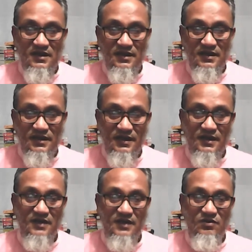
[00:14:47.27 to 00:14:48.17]

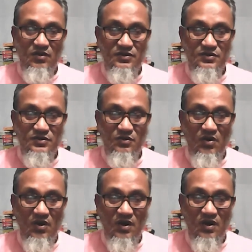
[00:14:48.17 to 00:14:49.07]
Cricket also,
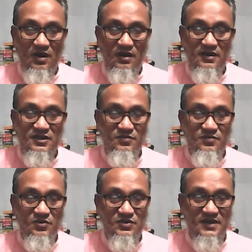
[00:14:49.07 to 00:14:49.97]
all
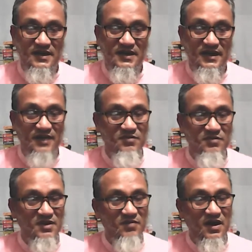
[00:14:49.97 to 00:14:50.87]
sports and game
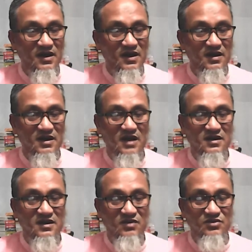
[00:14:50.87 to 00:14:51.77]
name are
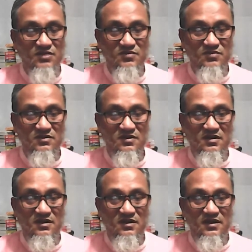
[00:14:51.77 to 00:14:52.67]
uncountable.
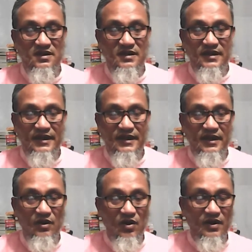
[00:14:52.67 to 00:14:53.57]

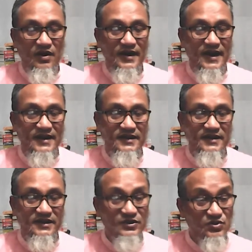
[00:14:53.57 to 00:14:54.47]
A or an
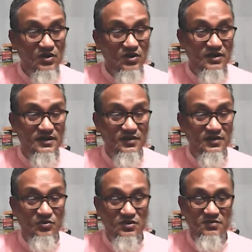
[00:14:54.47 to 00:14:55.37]
is not
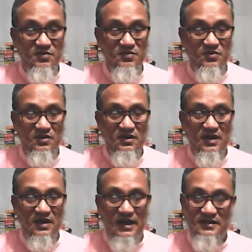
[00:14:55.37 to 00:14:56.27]
used before
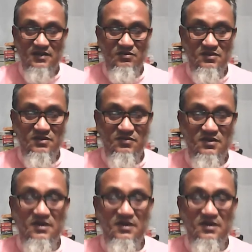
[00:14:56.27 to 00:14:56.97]
uncountable.